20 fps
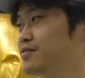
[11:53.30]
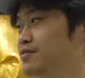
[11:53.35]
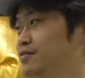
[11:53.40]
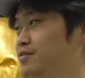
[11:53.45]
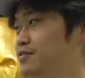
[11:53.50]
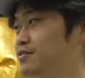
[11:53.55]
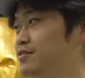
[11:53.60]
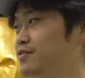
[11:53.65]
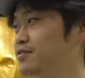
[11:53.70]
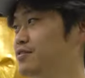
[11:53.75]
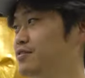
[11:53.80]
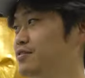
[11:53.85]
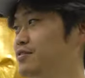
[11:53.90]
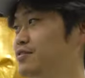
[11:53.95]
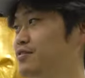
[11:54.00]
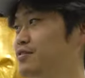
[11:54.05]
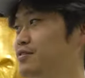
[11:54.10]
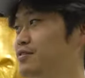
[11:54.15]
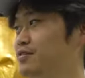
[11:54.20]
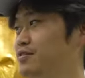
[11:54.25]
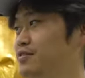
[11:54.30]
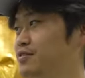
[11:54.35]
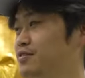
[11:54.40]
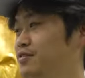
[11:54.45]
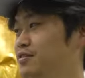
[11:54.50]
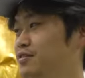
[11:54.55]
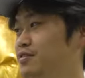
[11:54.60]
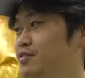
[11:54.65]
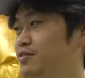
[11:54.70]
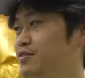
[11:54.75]

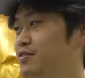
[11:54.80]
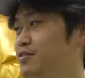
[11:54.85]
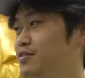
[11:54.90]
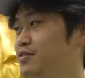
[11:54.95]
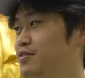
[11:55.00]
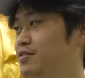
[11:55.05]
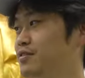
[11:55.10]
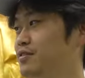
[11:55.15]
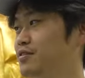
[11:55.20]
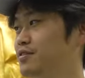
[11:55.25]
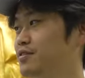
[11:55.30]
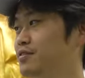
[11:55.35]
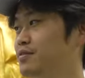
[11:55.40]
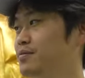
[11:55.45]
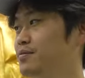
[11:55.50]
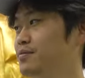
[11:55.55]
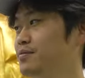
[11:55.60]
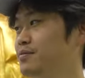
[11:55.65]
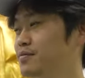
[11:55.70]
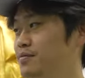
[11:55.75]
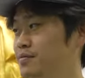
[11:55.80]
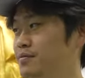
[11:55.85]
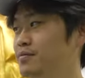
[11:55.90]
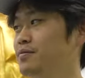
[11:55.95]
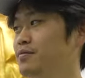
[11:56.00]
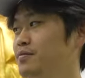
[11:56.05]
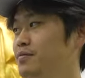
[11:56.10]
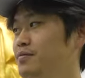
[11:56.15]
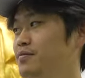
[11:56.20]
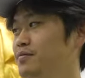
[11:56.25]

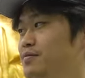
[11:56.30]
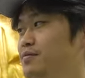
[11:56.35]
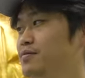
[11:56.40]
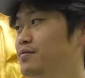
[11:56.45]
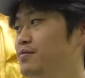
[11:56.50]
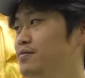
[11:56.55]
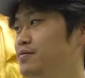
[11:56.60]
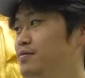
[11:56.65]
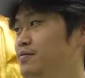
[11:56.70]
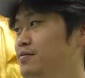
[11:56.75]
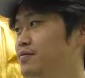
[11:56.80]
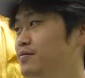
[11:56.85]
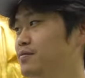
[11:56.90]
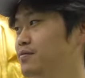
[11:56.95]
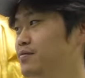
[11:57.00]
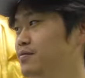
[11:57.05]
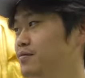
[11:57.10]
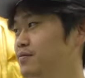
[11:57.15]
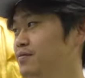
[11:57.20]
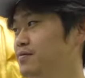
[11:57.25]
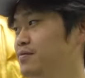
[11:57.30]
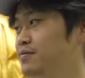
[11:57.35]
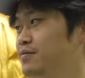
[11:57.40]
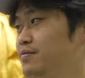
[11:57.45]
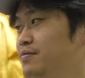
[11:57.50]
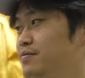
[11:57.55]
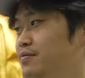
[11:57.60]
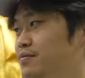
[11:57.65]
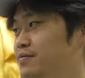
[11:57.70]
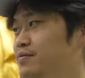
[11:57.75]

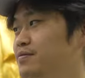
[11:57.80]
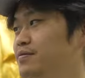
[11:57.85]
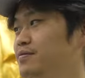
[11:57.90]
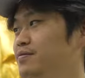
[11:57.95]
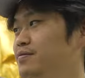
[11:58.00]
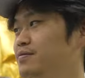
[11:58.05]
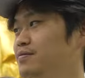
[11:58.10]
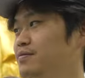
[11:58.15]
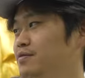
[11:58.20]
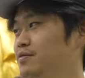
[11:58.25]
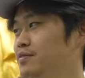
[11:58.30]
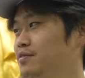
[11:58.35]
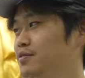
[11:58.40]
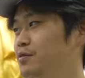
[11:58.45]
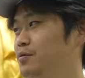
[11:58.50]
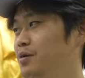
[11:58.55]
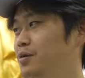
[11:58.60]
(silent)